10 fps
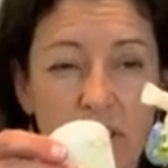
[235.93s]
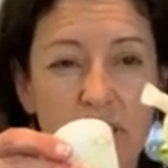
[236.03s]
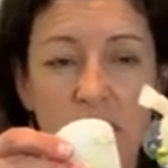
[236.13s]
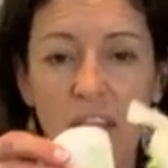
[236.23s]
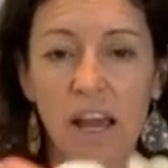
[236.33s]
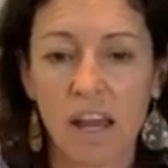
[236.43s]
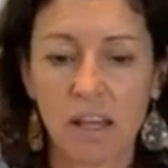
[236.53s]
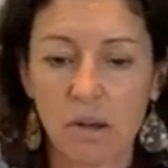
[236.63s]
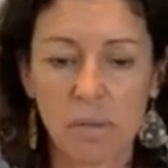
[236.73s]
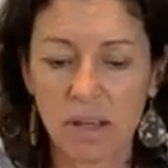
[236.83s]
Just
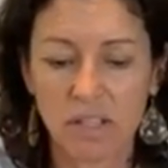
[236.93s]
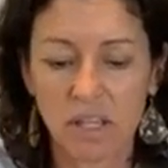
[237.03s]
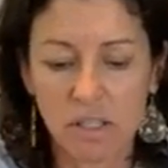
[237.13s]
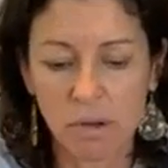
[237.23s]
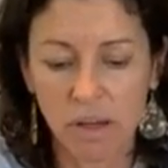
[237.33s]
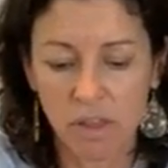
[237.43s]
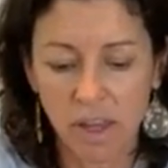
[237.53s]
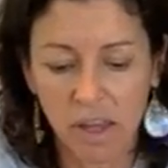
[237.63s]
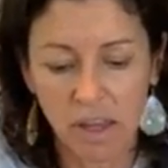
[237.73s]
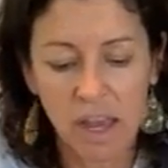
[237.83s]
about centimetre
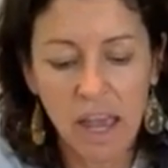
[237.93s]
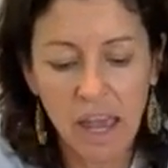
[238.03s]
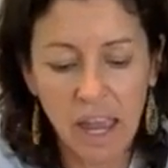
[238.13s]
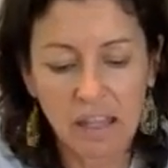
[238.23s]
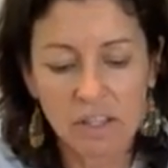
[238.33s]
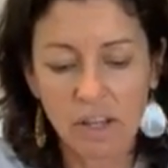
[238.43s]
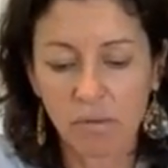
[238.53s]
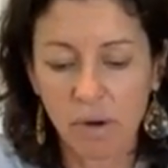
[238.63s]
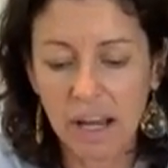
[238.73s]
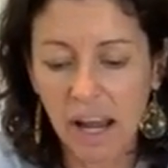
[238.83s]
thick, and
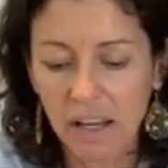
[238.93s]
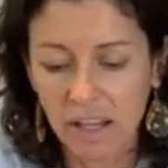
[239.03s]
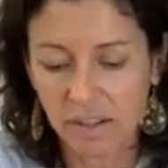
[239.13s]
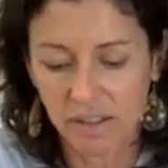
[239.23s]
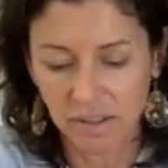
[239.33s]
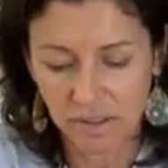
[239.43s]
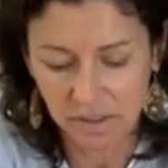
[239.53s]
some red onion.